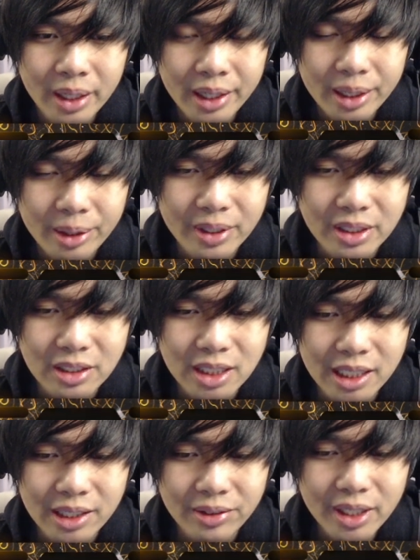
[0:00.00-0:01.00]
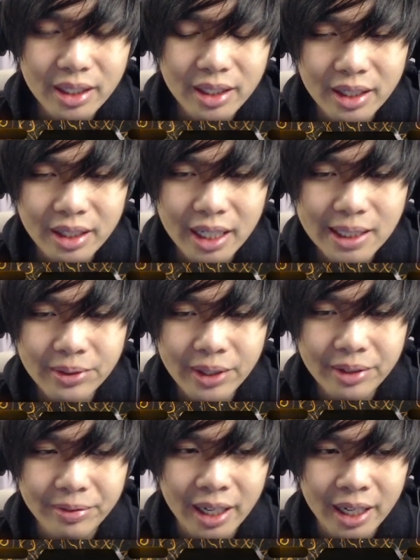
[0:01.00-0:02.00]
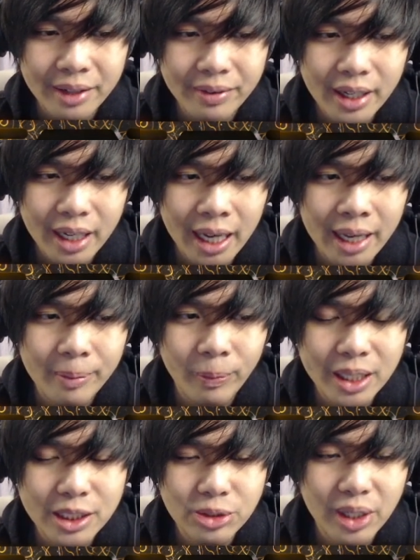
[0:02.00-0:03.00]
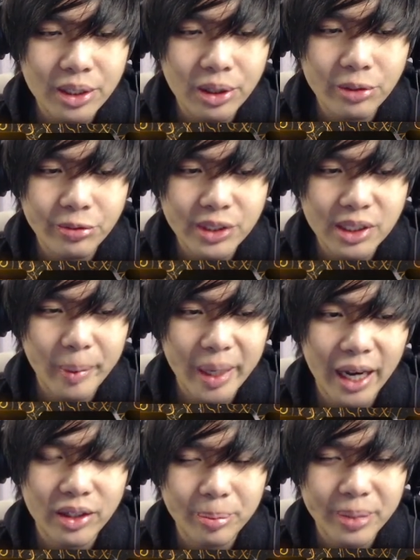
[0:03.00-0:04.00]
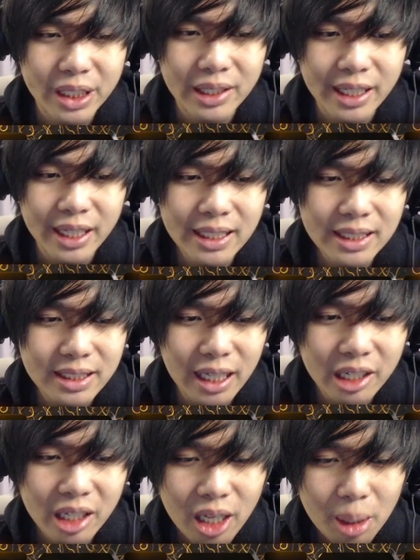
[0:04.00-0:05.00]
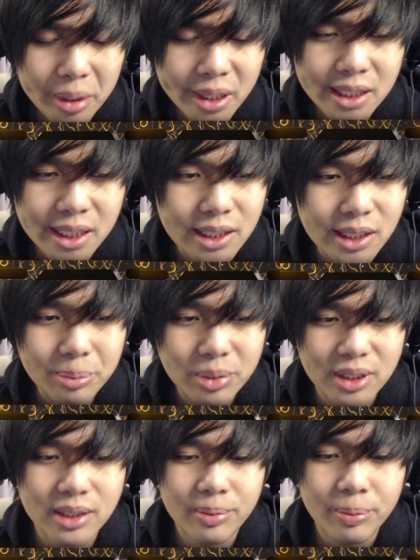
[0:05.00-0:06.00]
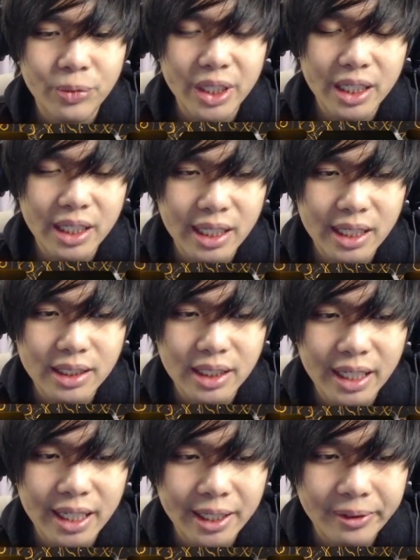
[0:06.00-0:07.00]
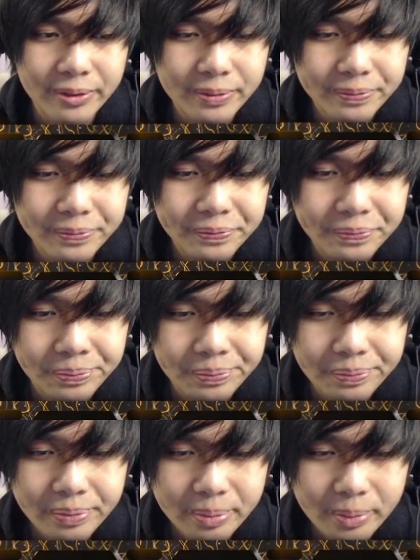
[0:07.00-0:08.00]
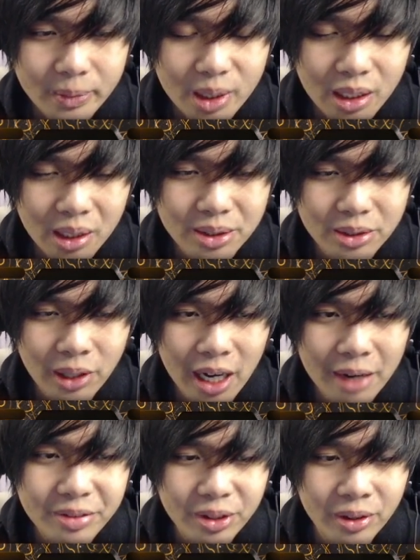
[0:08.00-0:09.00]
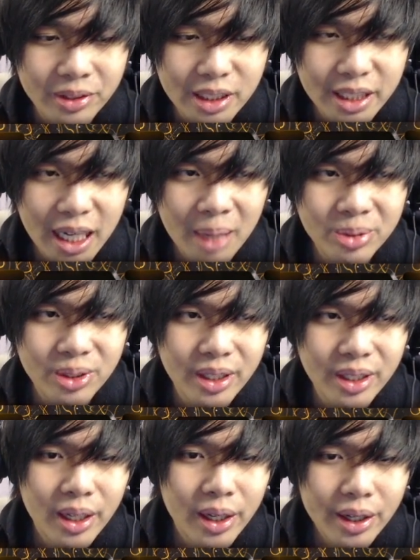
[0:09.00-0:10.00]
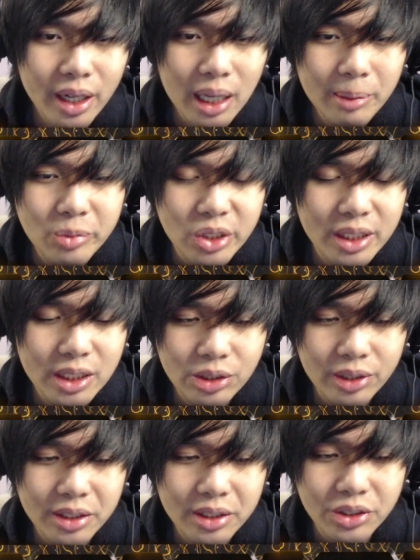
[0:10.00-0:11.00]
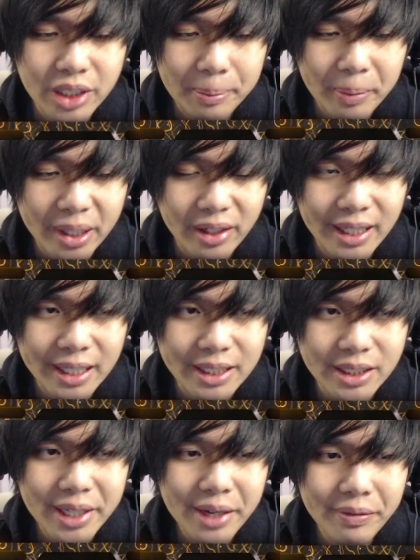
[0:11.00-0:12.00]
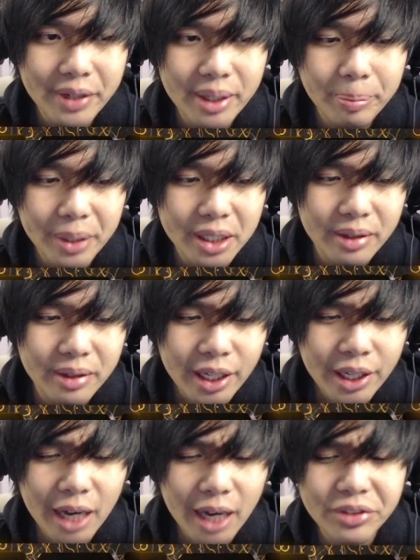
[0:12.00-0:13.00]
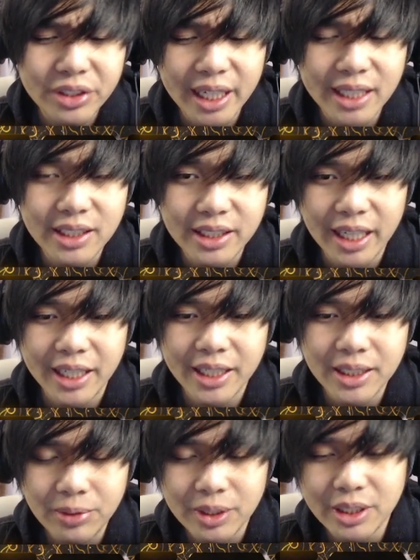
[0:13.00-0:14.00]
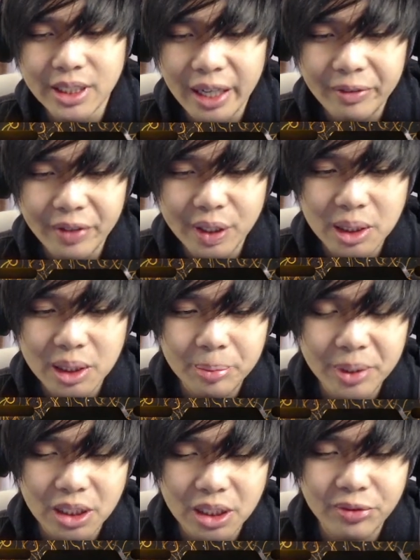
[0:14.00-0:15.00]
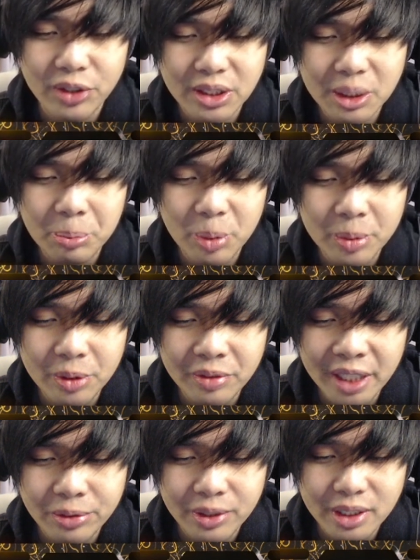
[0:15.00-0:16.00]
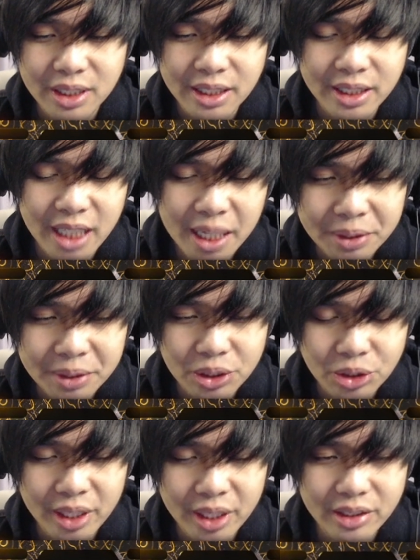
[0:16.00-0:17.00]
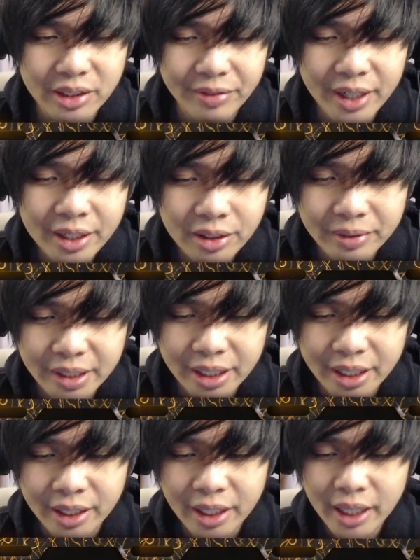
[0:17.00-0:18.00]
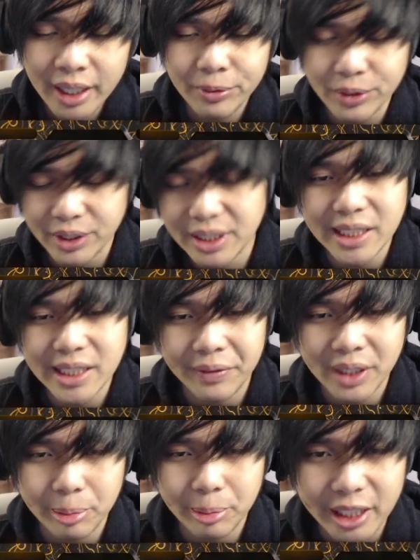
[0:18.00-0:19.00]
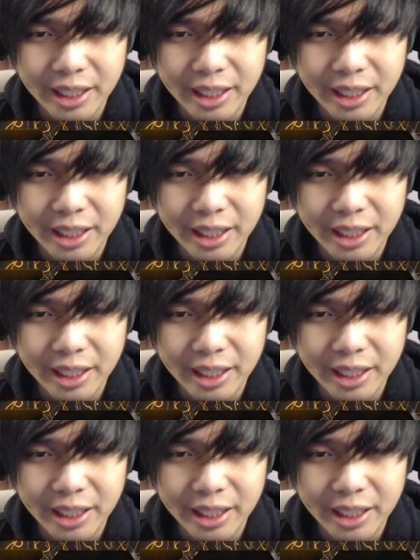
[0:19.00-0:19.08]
Queen to d3, knight to a5, and white's trying to go for some counterplay on the king side, but this ends up just weakening his king. So after all these captured, Gotham chess is trying to checkmate on h7, but after 10 seconds, which is again very suspicious for a simple move like rook c7, just trying to defend over here, rook c7 is played.